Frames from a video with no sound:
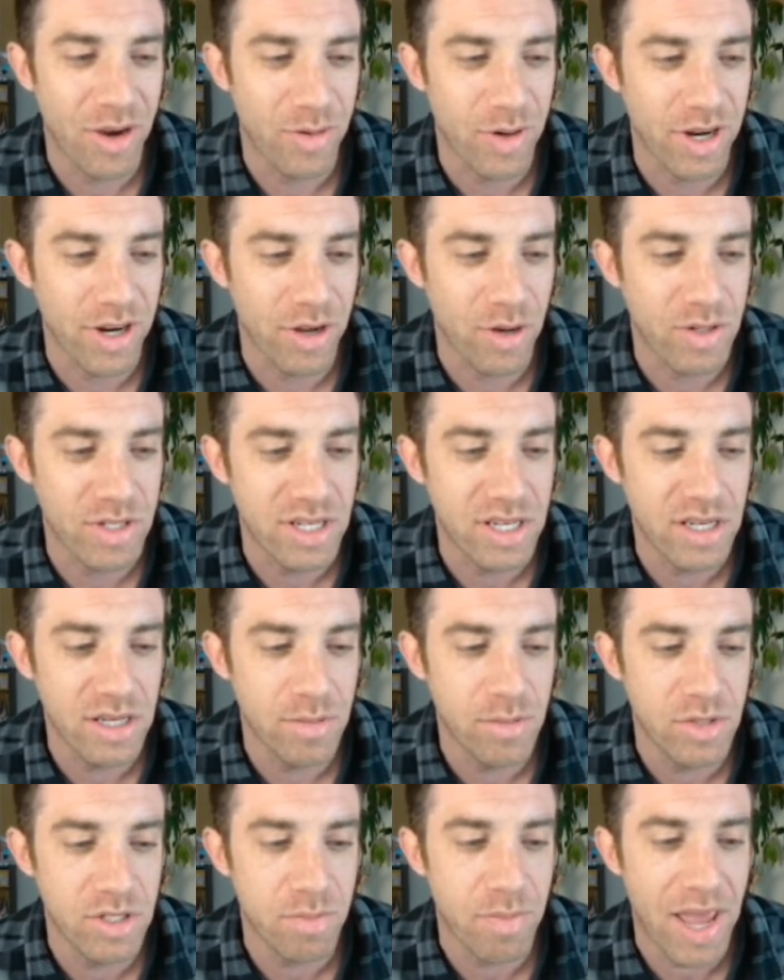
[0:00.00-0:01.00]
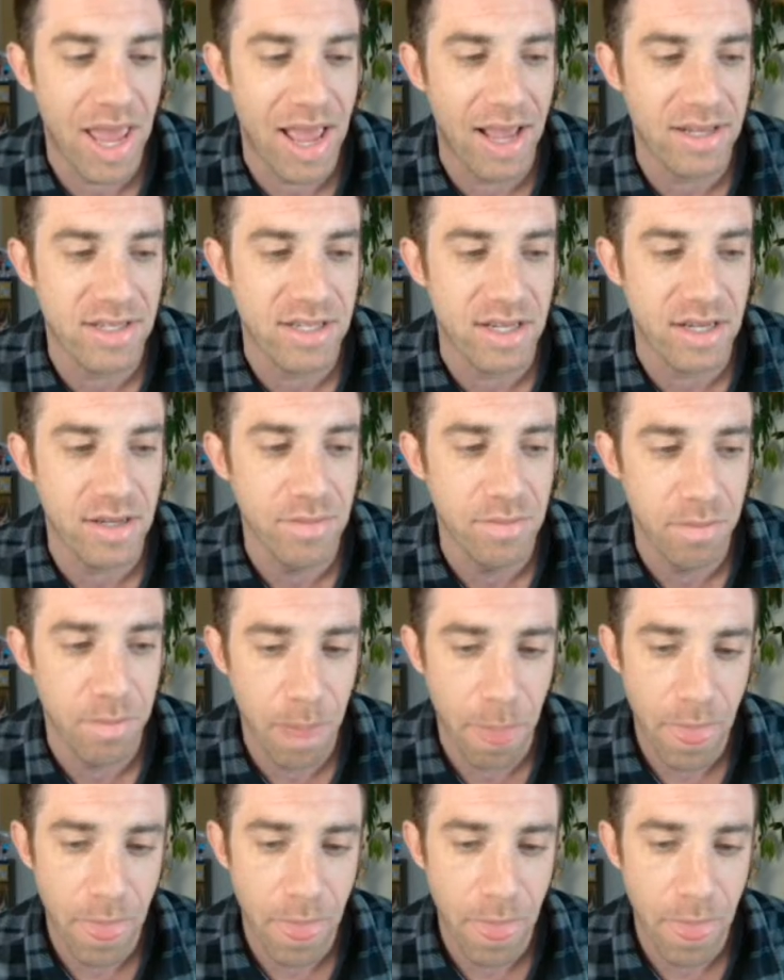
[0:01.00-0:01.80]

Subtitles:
We're going to go teams passing,